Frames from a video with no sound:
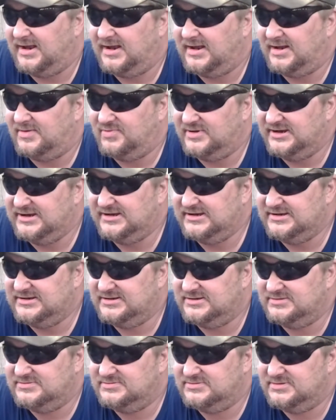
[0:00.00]
We
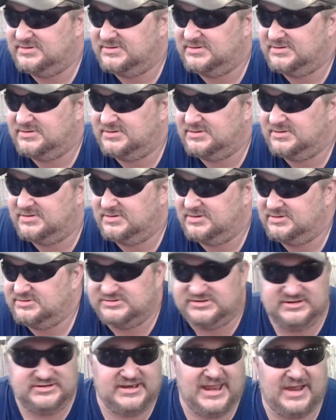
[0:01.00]

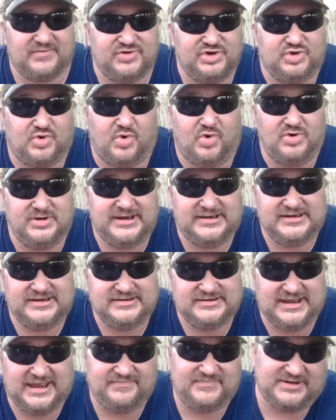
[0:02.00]
did not record any of
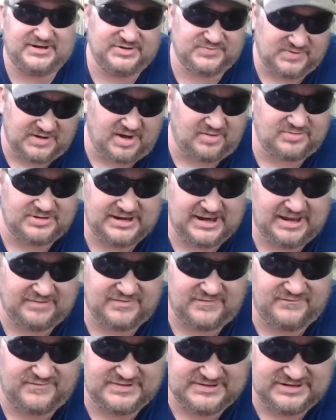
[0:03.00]
that because we already have a
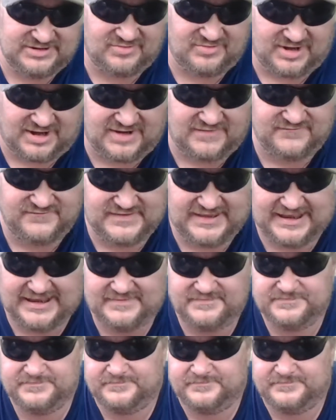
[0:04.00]
video of that.